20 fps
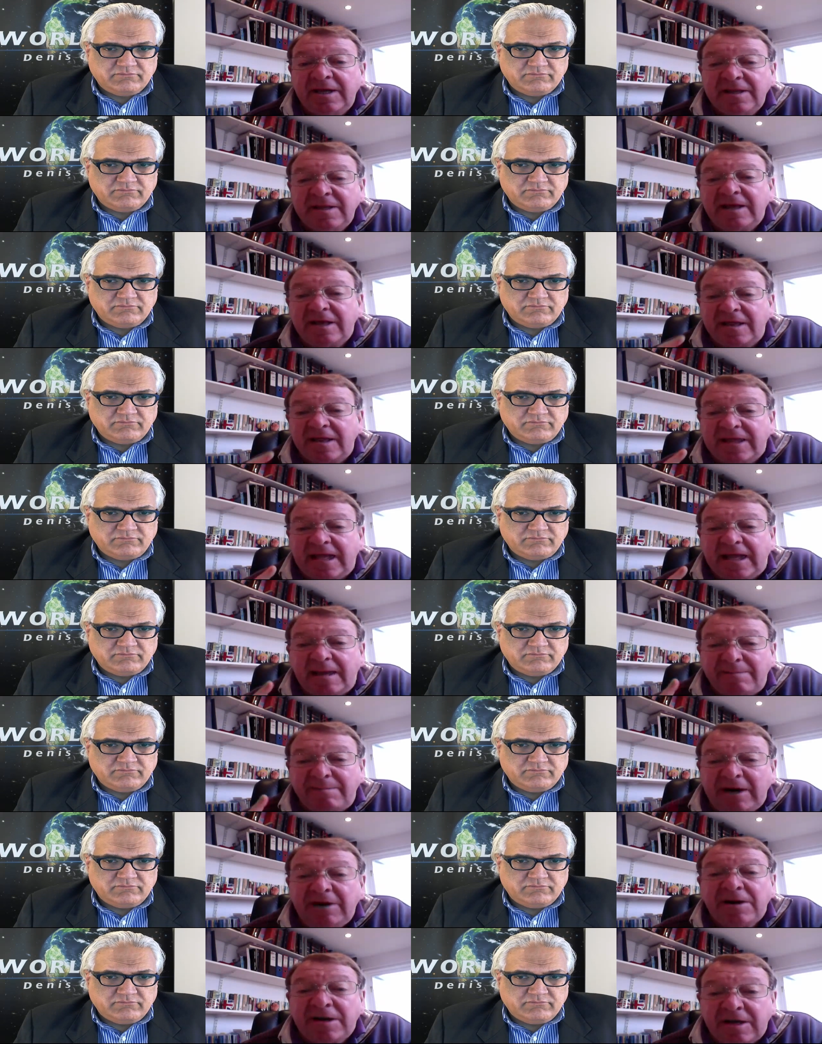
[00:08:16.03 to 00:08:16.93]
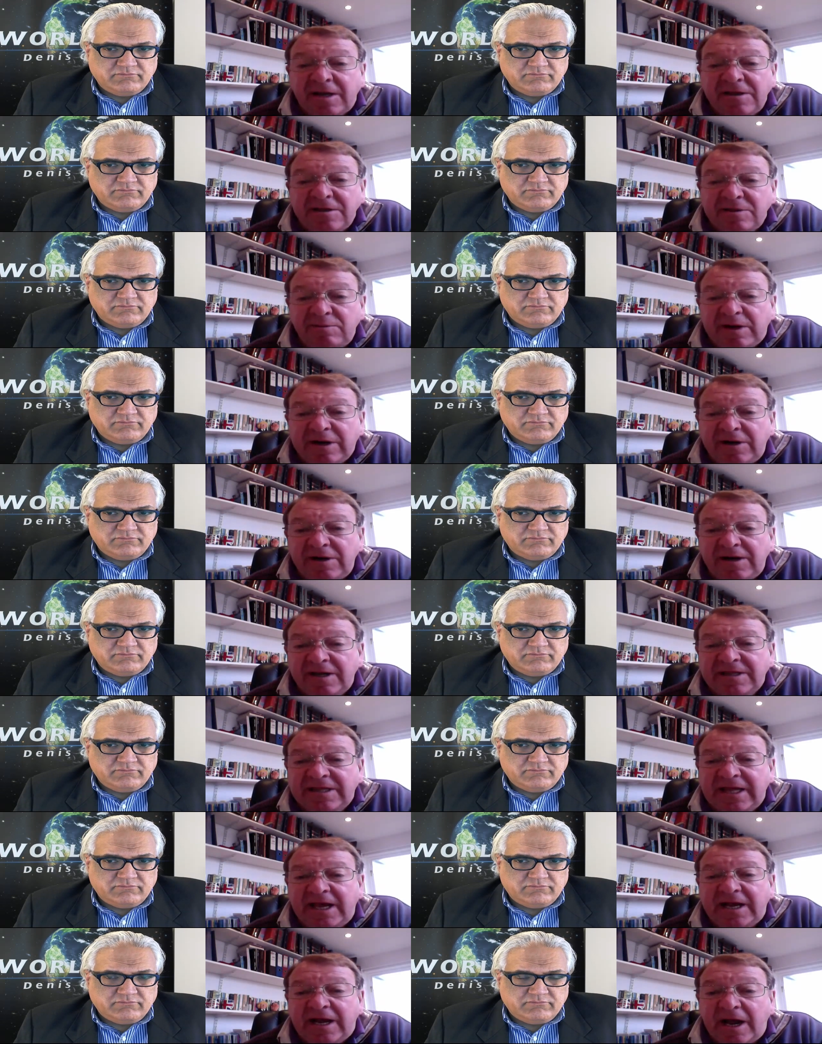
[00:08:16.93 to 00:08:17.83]
Speaker 1: that the Americans were going
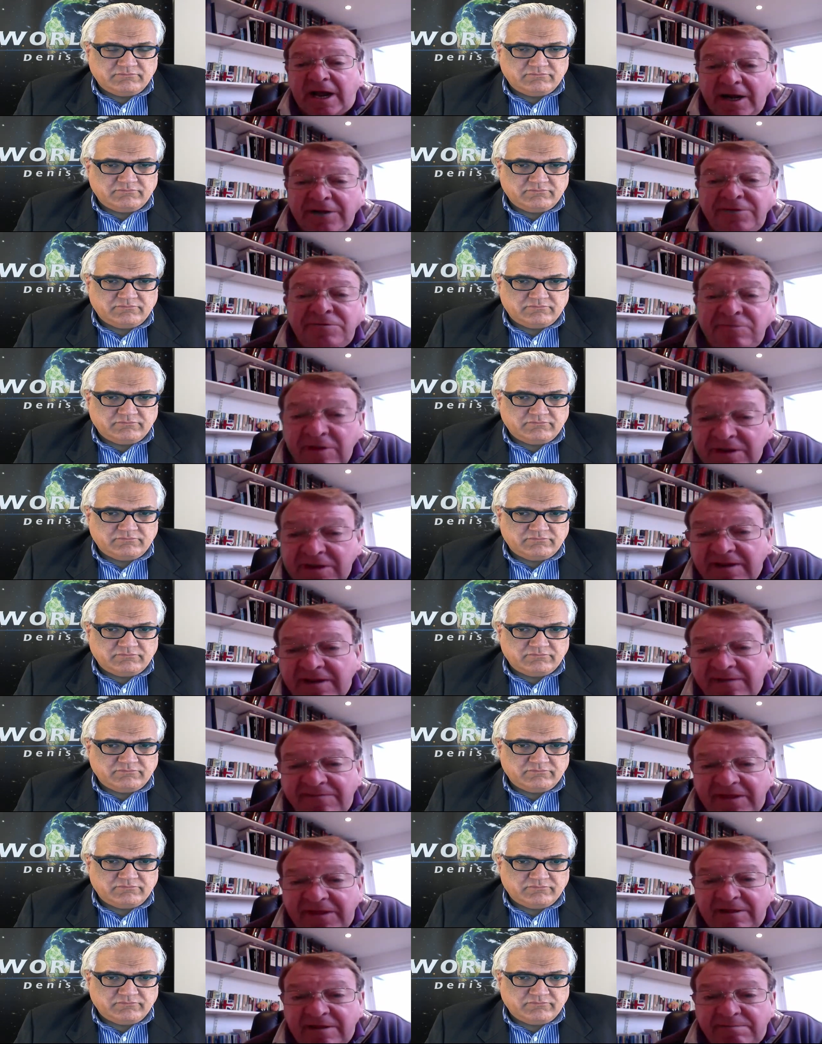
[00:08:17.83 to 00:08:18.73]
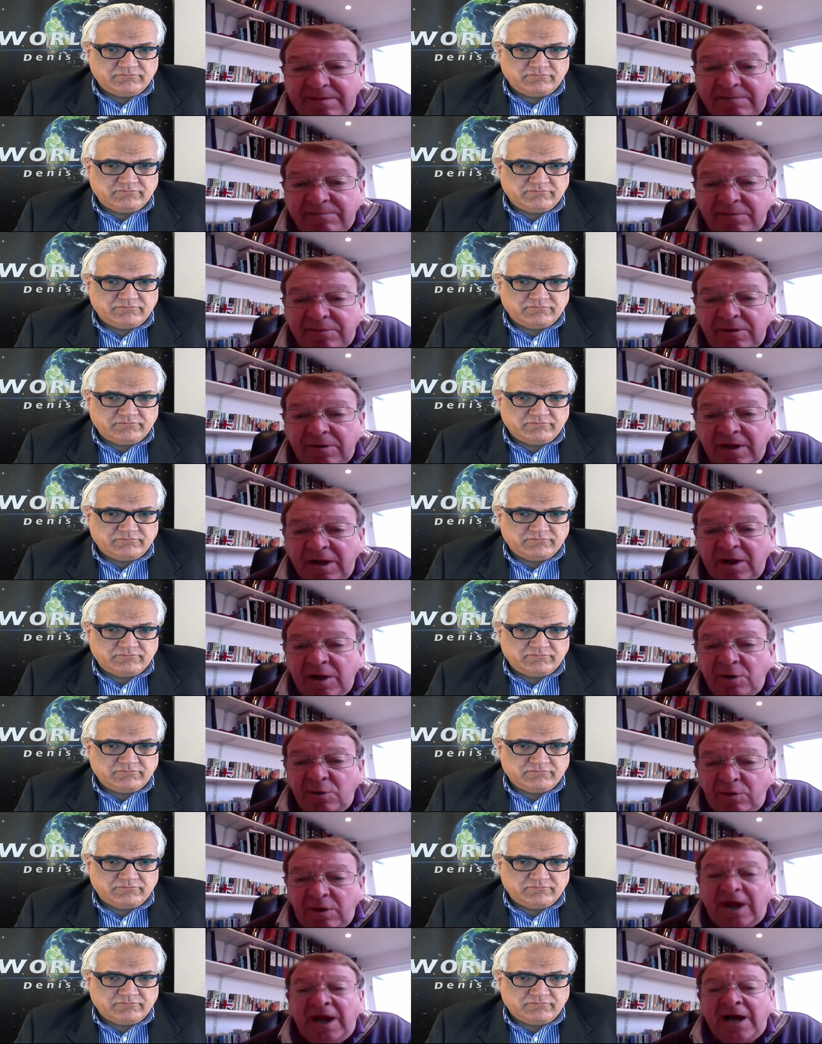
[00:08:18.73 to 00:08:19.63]
to take hundreds of these people.
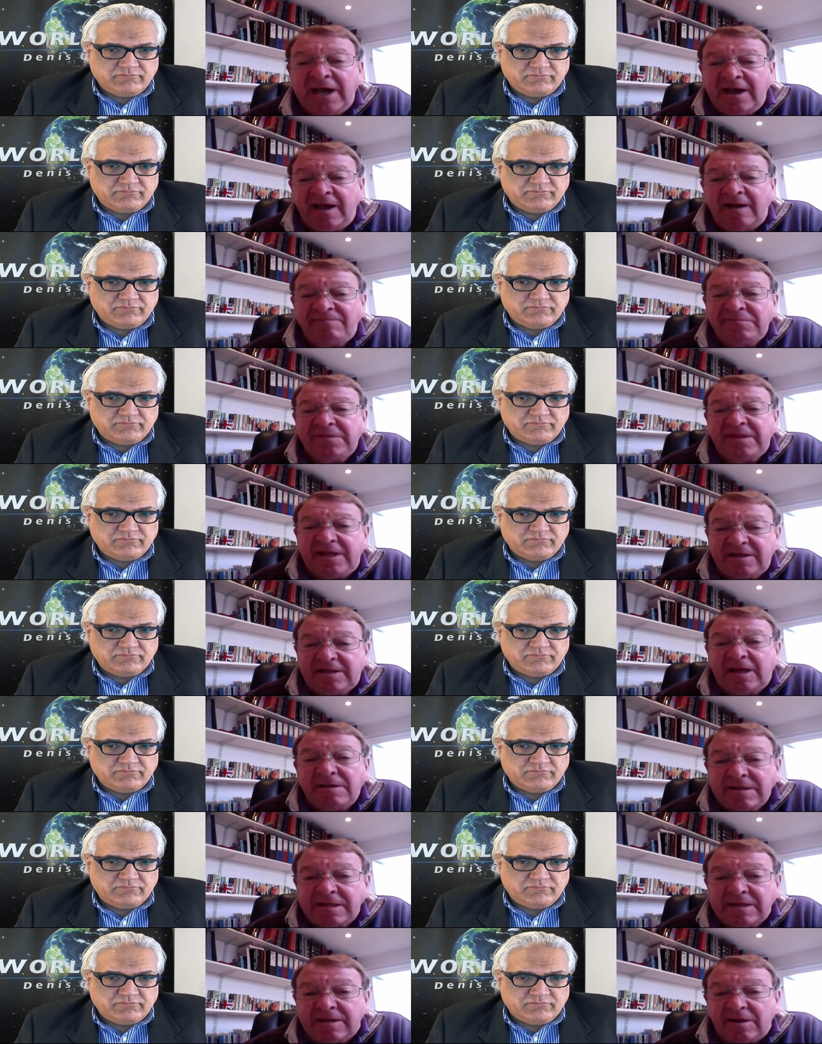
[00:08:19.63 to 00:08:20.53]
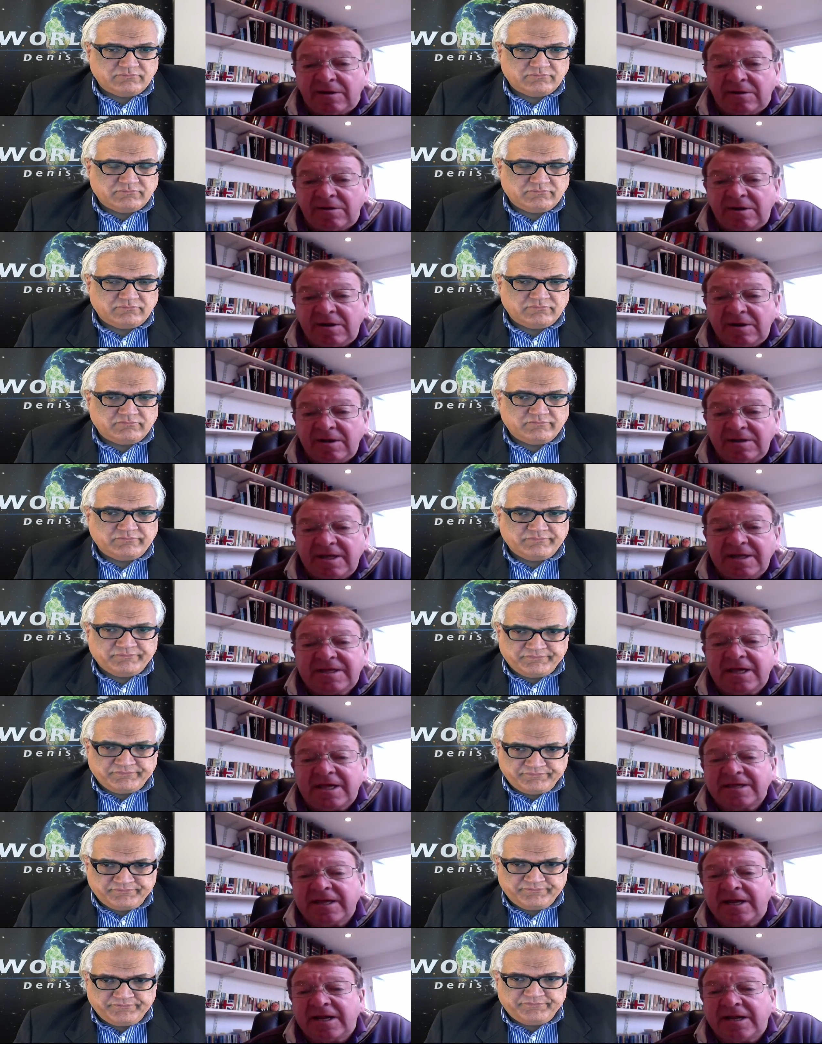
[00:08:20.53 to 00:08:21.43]
Why haven't they done so?
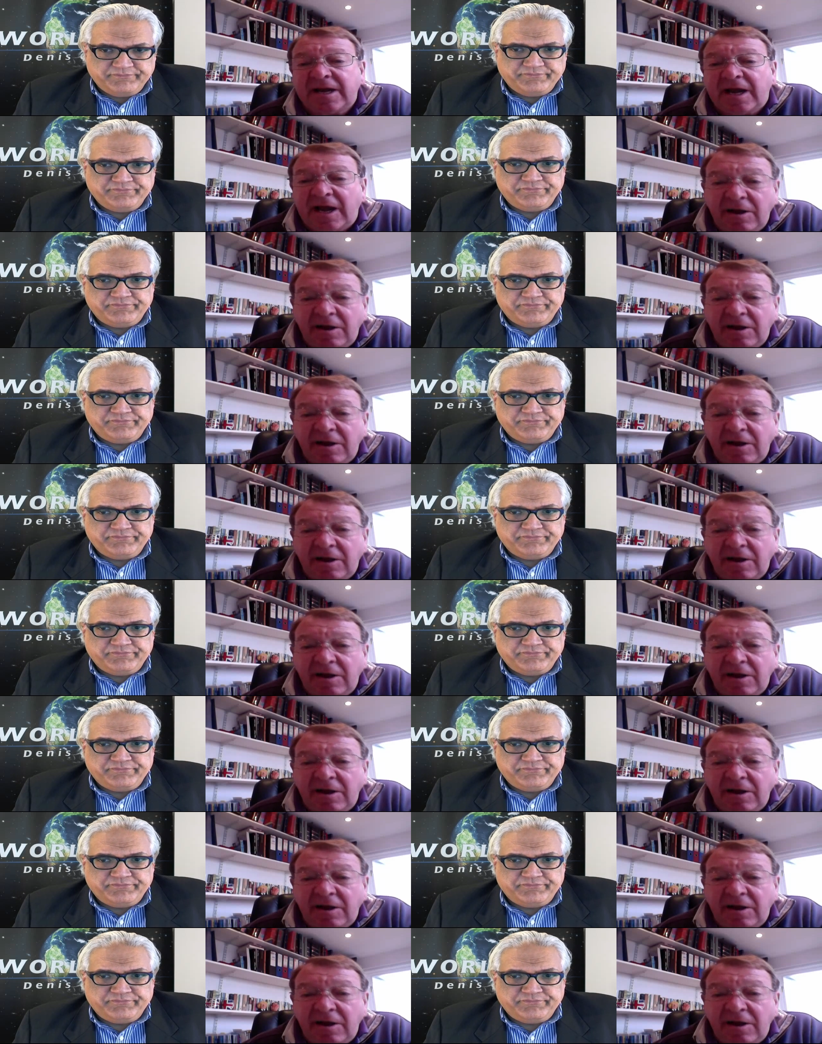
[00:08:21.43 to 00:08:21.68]
This is an